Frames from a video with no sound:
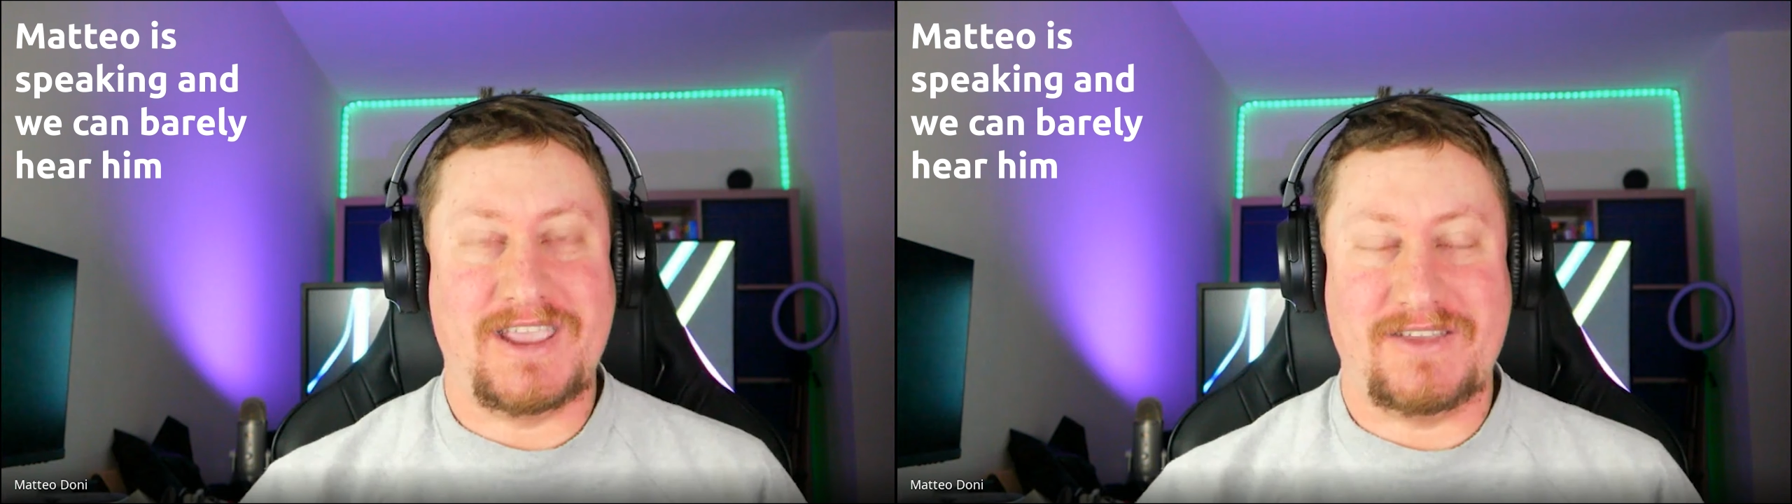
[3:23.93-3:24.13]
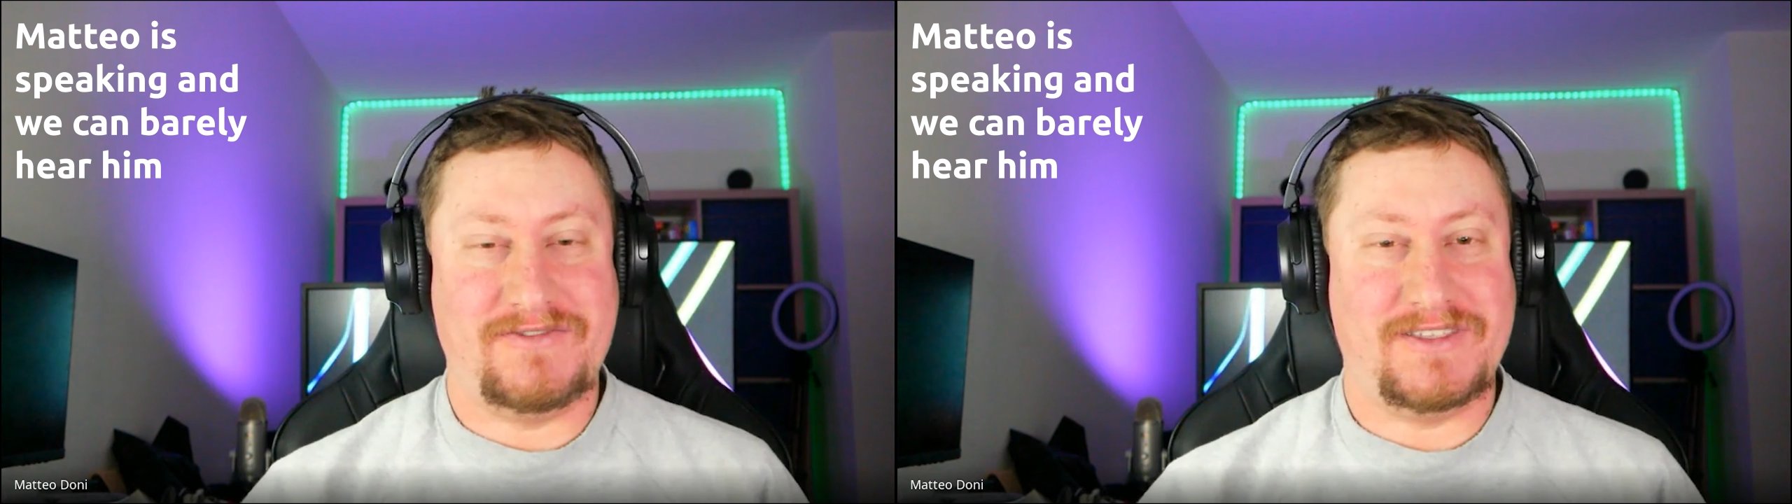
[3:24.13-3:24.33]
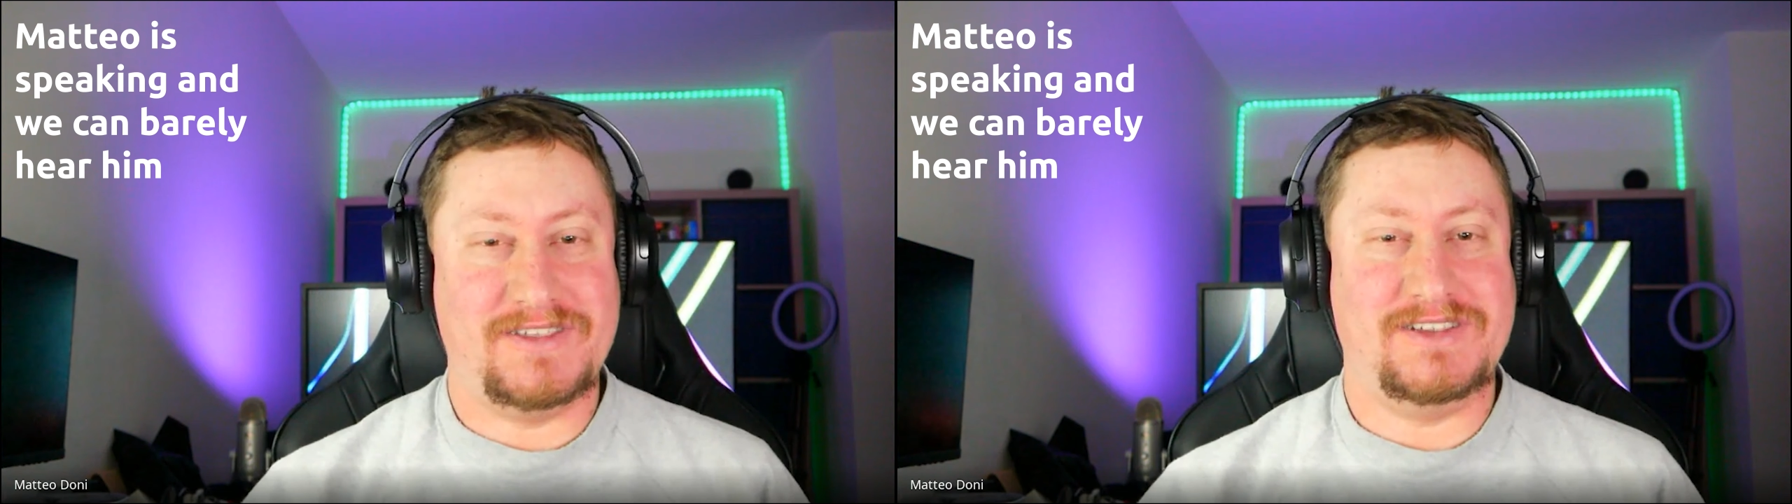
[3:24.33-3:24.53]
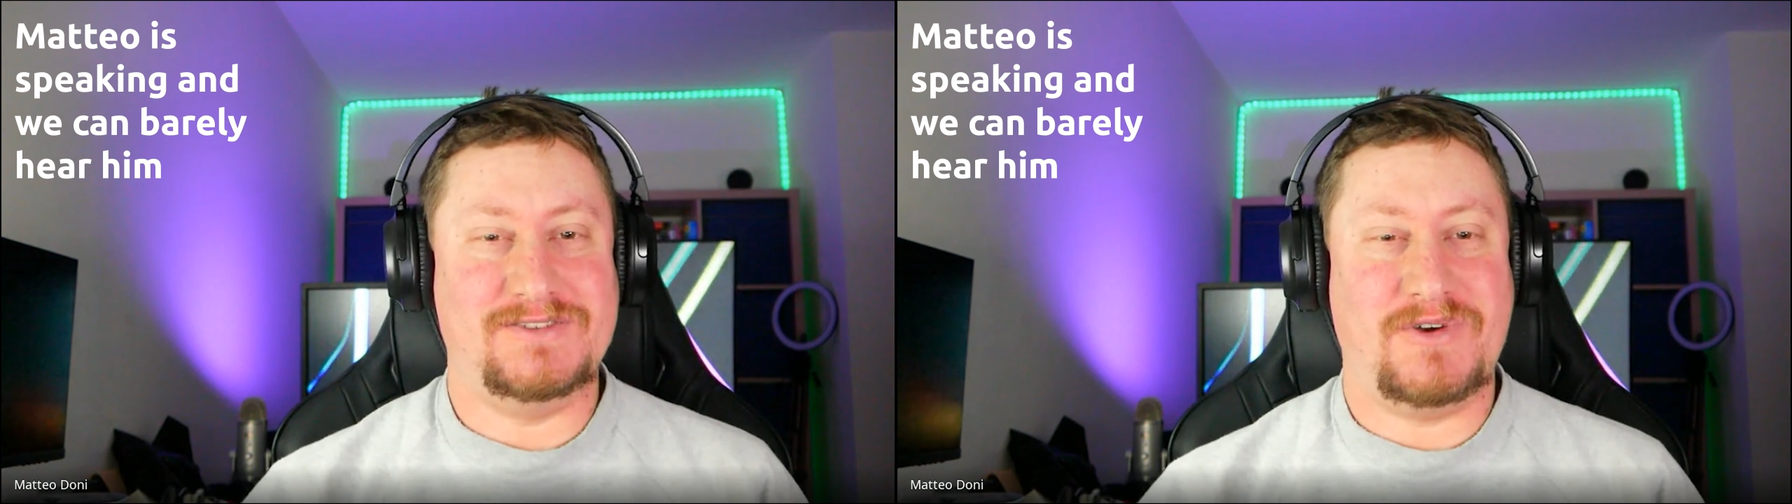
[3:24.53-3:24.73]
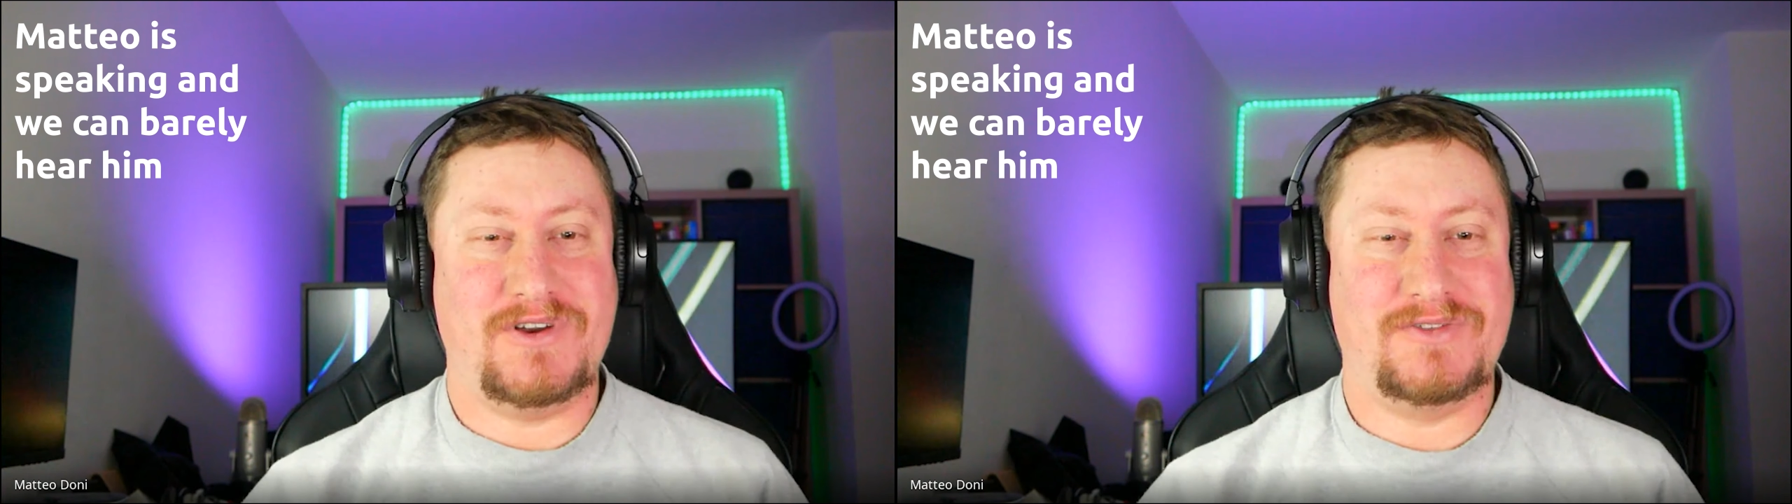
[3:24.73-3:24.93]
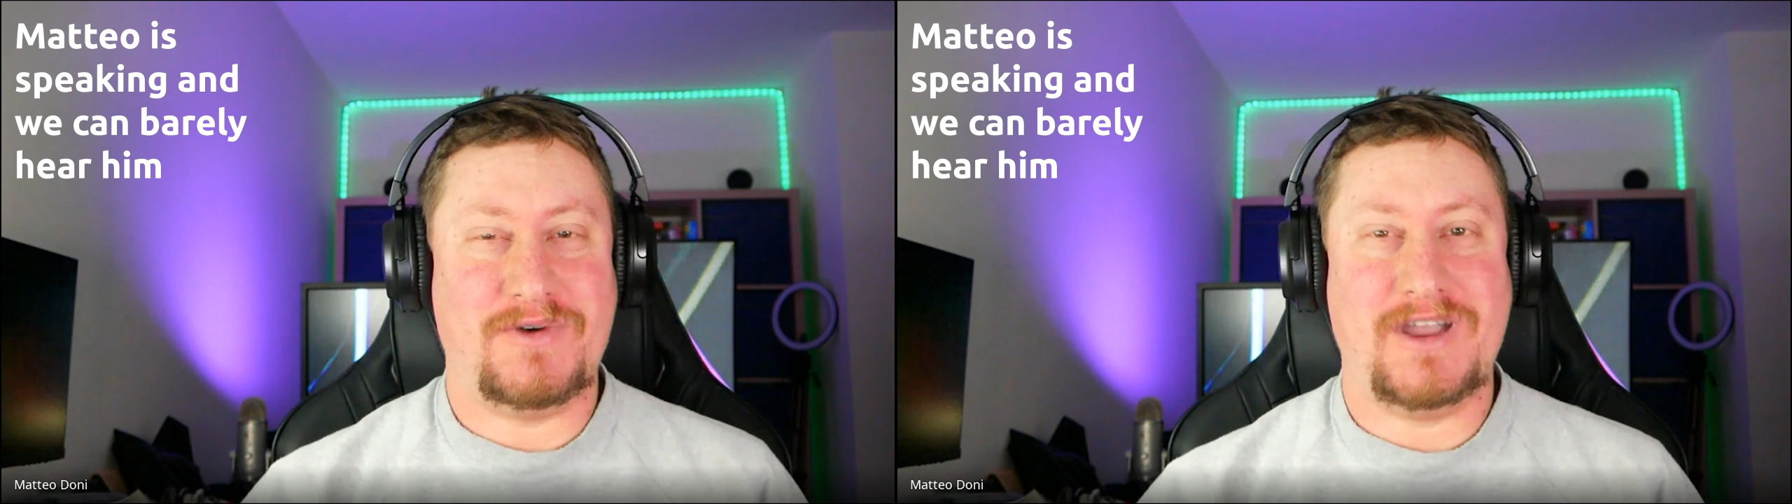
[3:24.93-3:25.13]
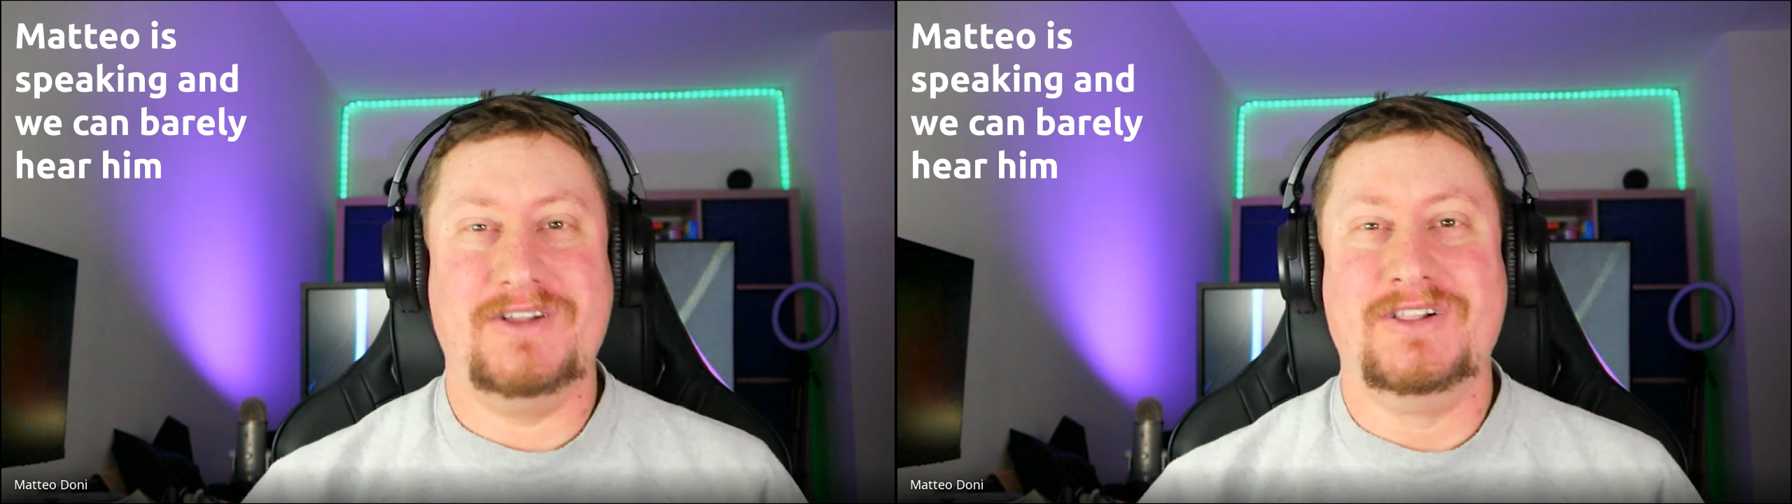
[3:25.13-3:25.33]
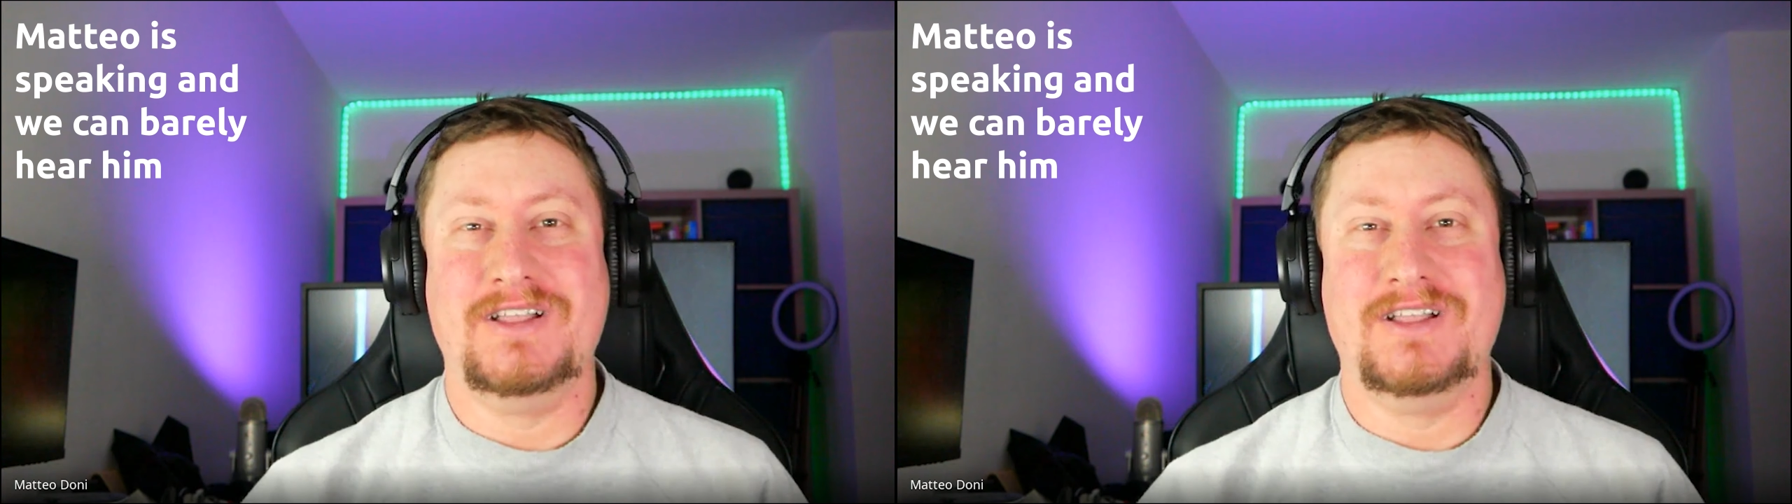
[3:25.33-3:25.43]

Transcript: if this is well,